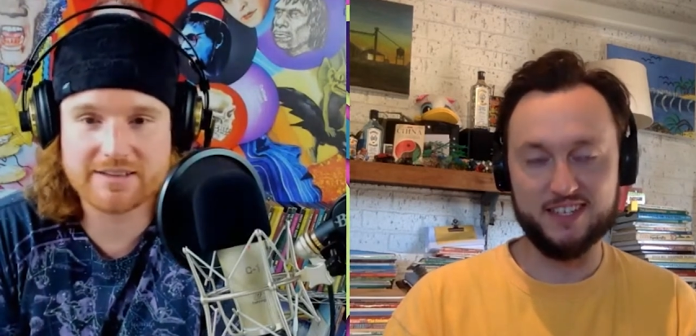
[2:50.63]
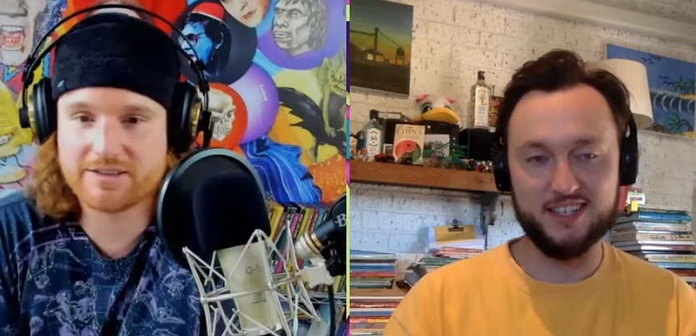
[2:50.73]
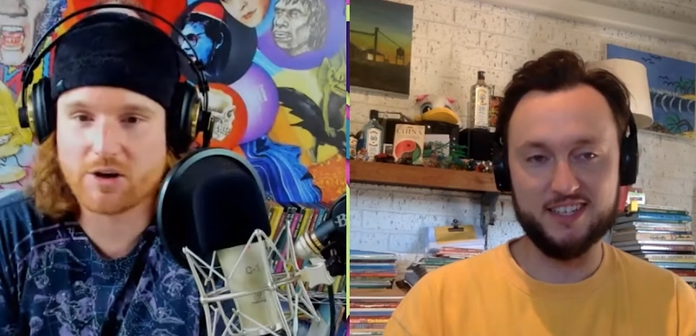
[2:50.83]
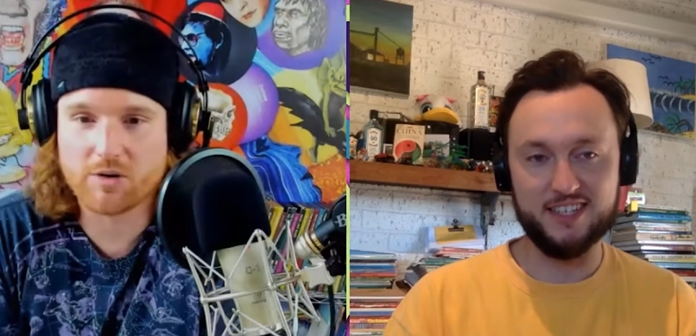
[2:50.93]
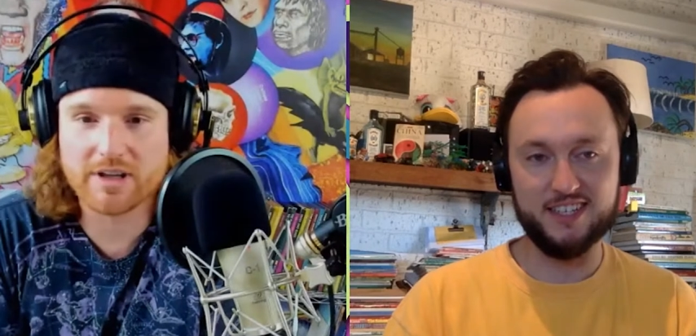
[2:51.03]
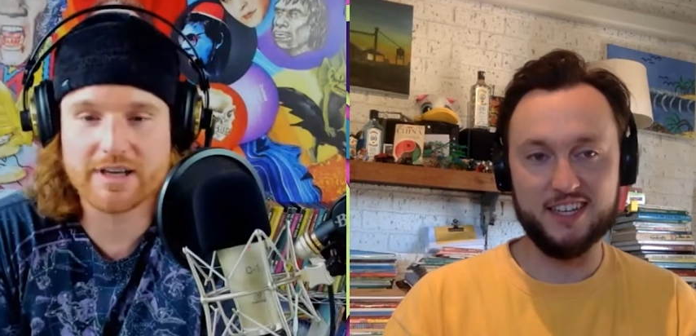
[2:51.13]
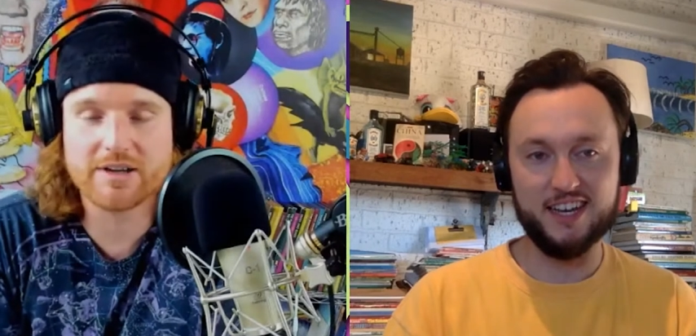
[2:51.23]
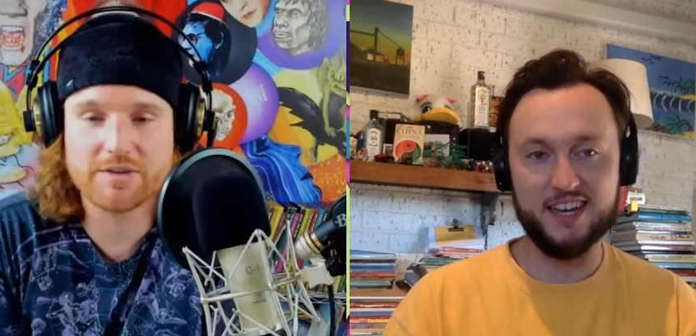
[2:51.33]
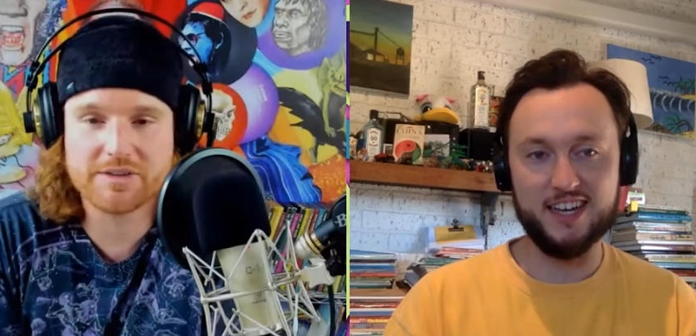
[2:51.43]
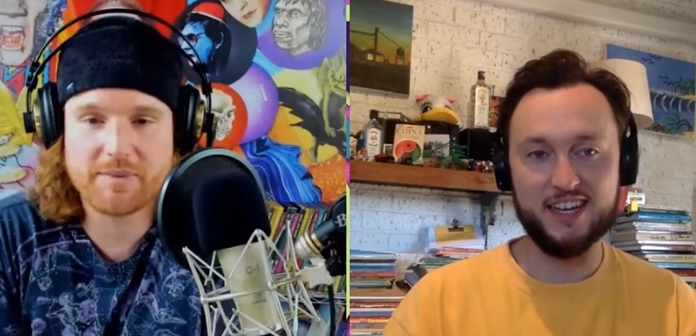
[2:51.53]
Speaker 1: totally your
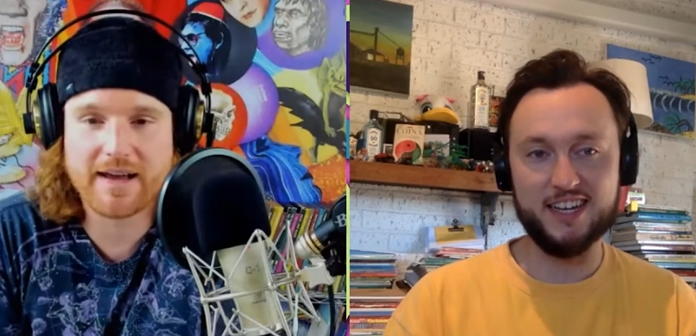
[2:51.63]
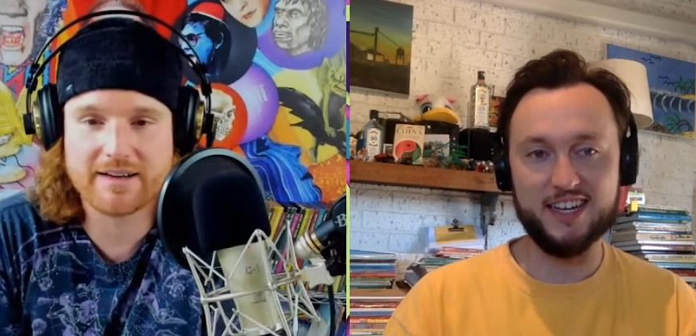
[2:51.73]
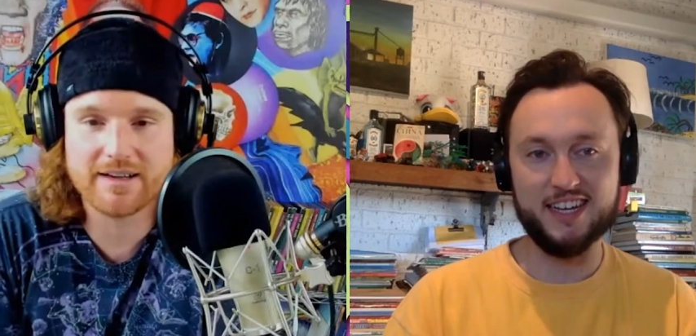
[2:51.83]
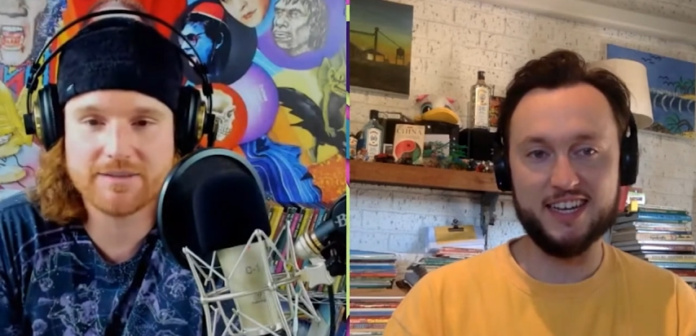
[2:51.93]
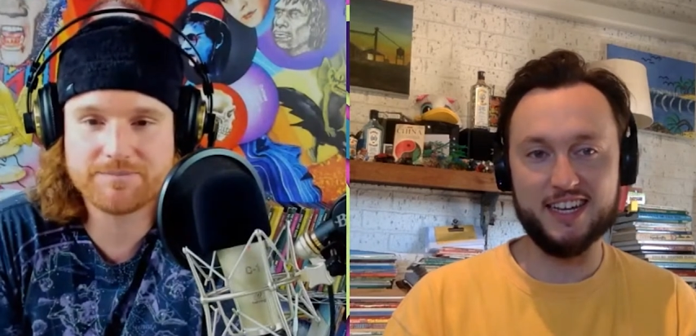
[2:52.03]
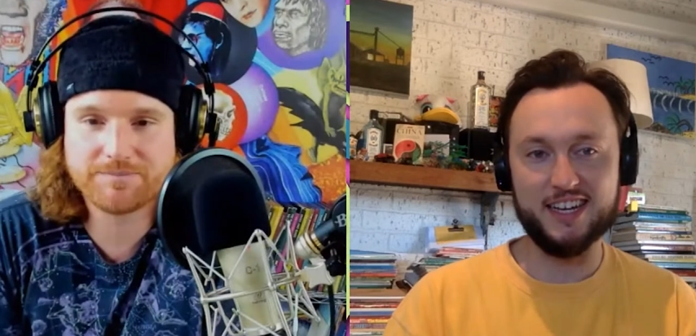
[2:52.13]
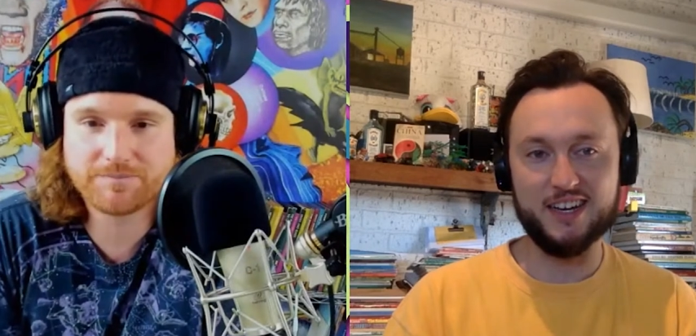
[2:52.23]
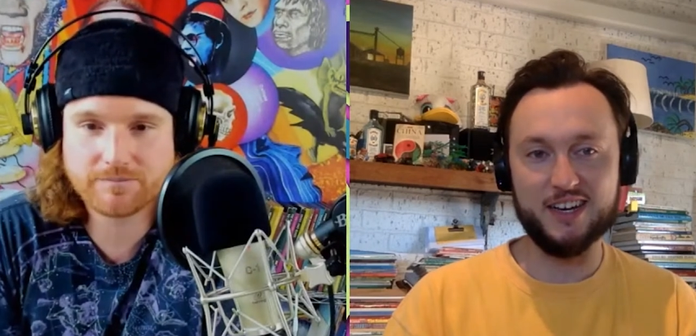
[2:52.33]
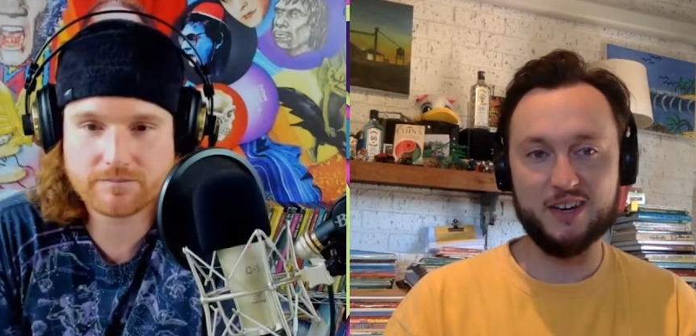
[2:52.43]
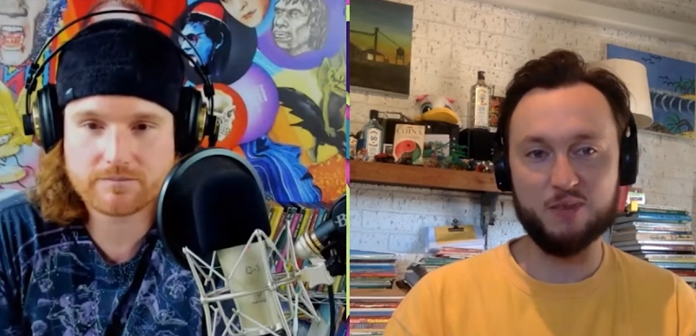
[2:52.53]
own. Yeah. huh?
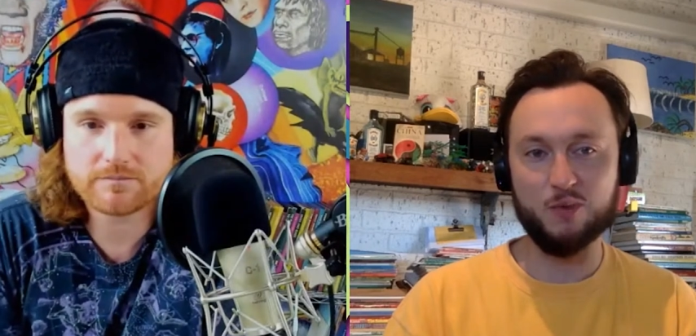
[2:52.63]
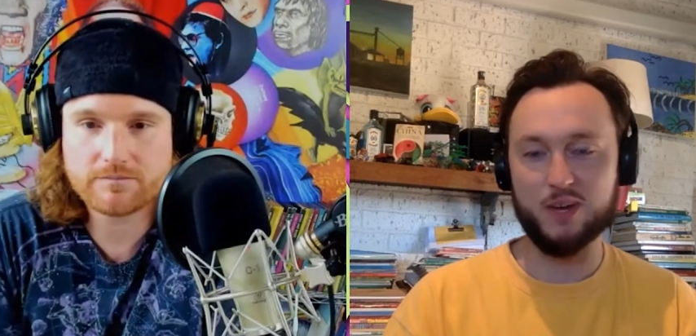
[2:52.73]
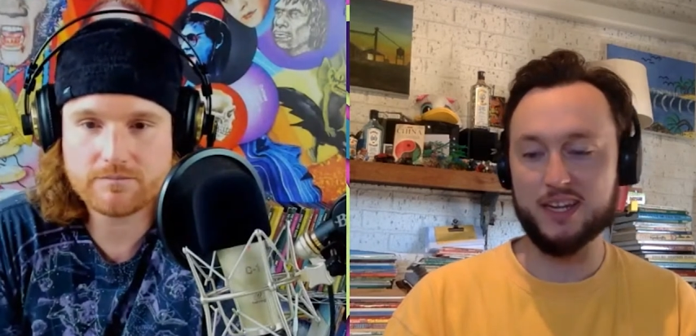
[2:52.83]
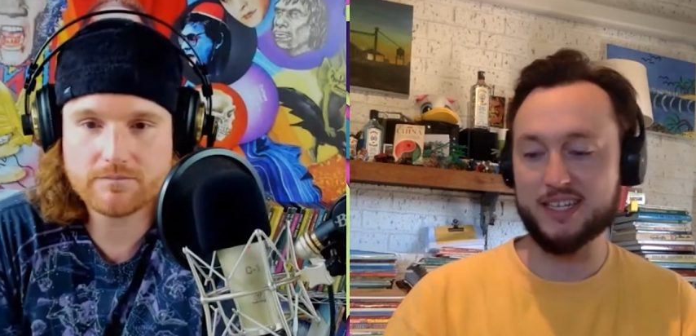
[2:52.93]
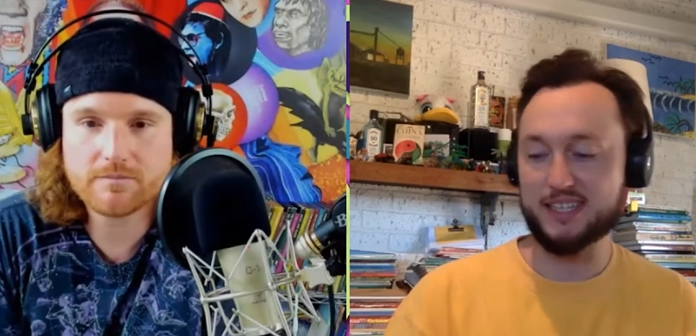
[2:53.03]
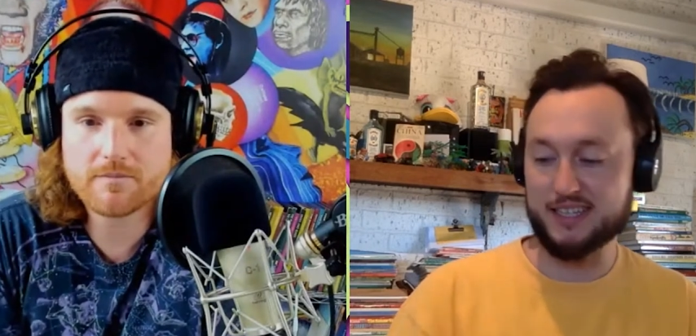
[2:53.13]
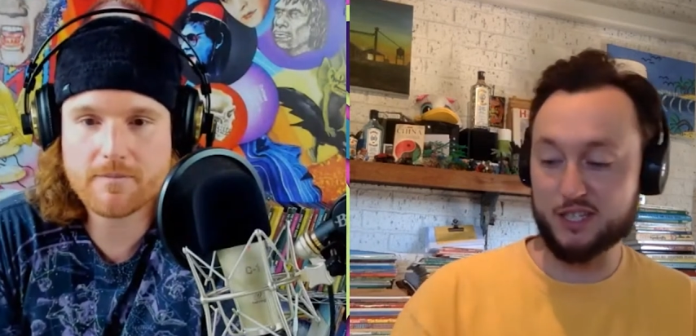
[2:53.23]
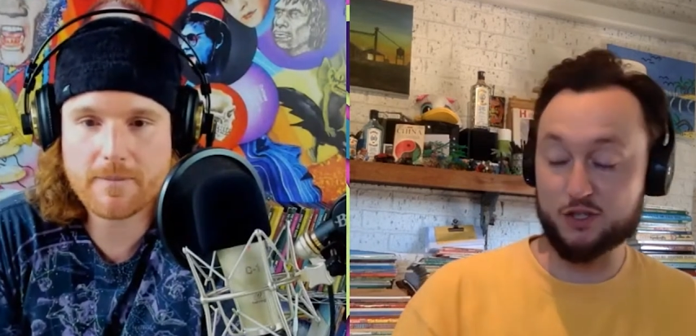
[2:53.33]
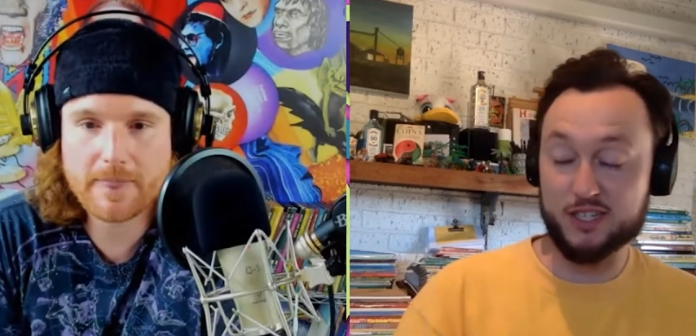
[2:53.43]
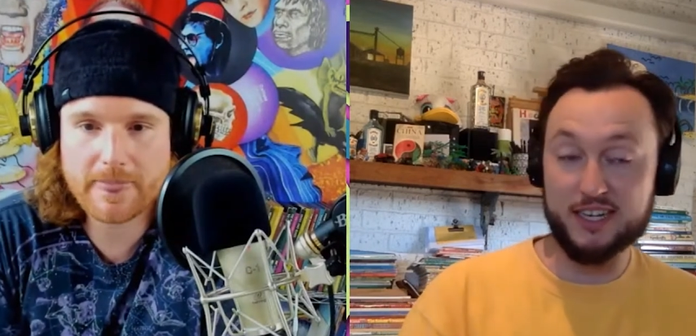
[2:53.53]
Speaker 2: Well, it,
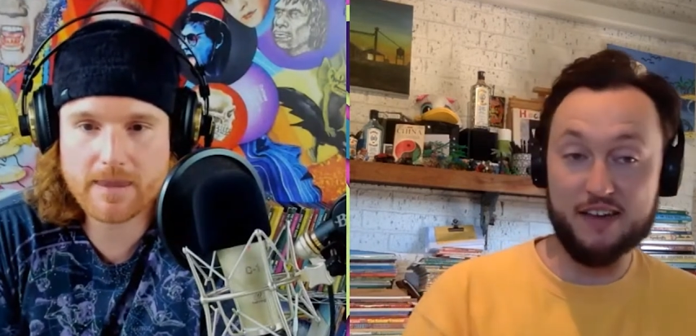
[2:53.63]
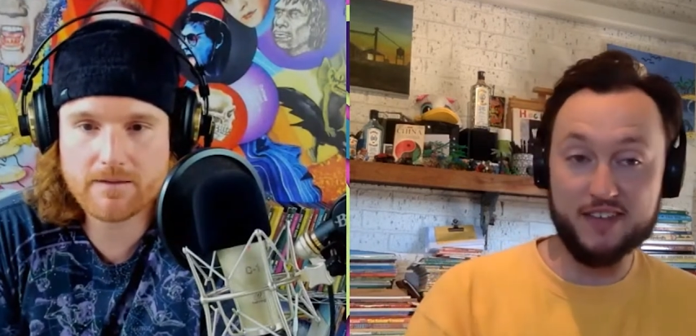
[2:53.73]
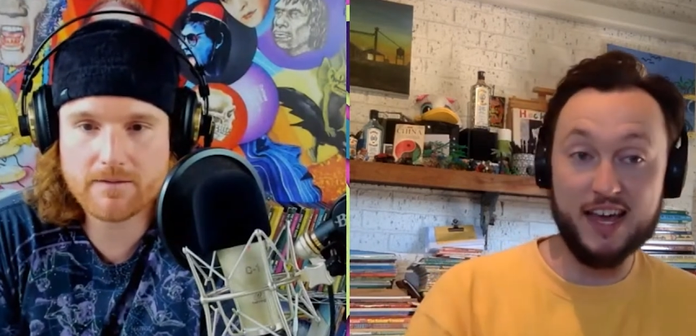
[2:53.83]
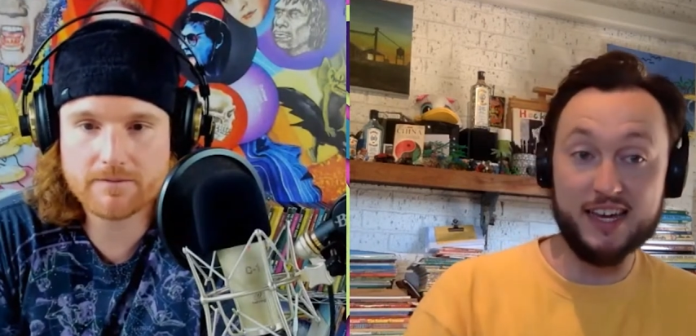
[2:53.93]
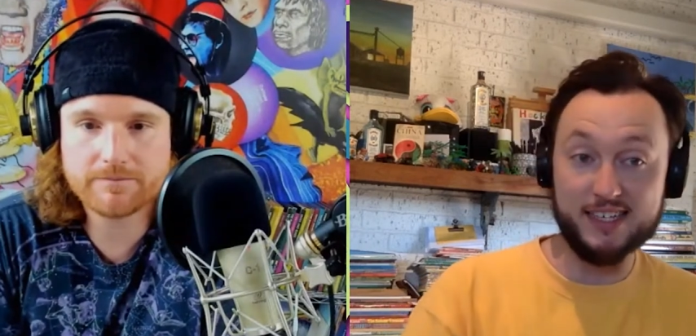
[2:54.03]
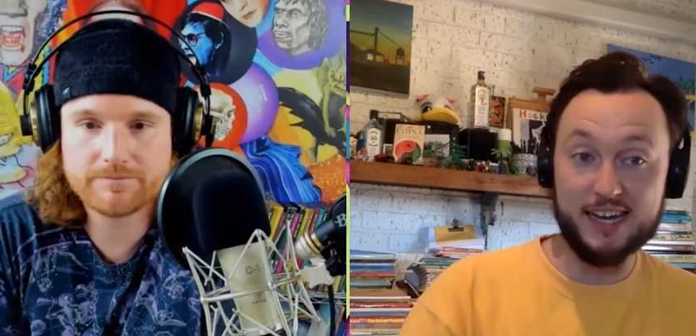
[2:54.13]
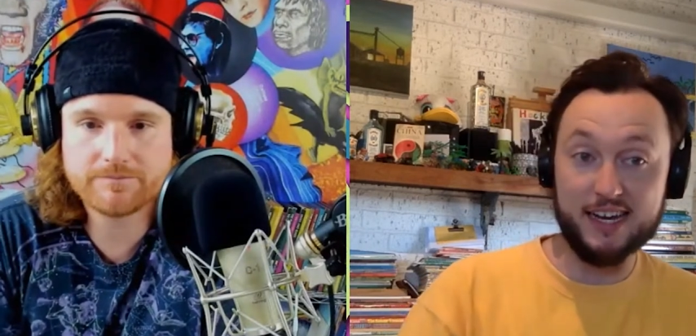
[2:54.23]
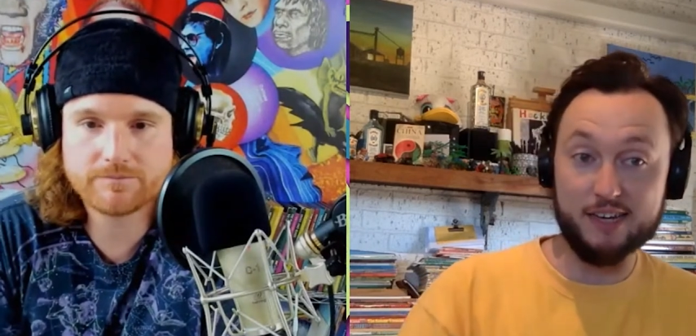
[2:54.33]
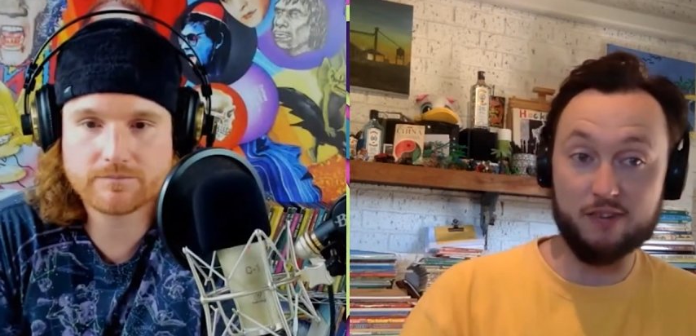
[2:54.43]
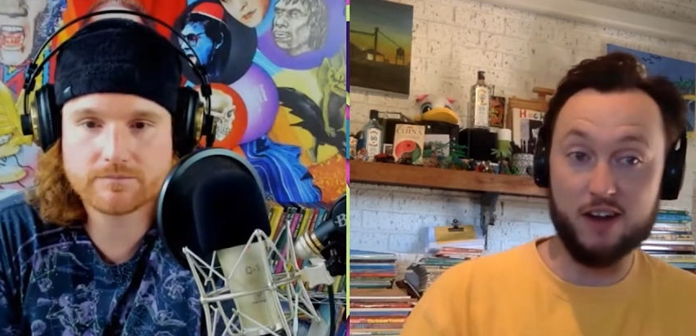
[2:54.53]
you did have that
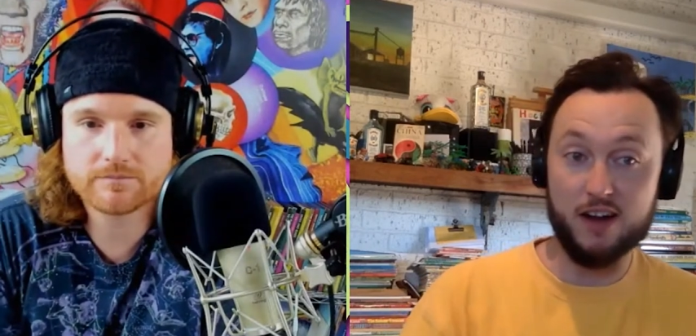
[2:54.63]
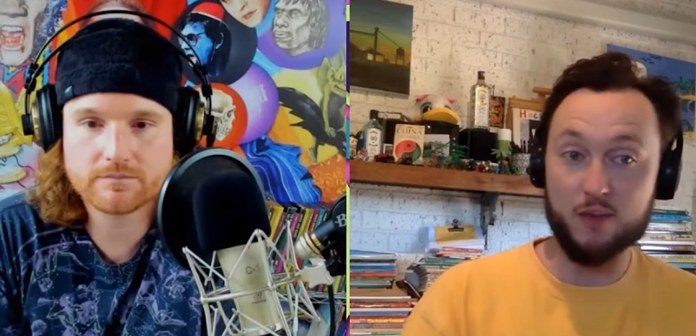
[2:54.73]
exactly right.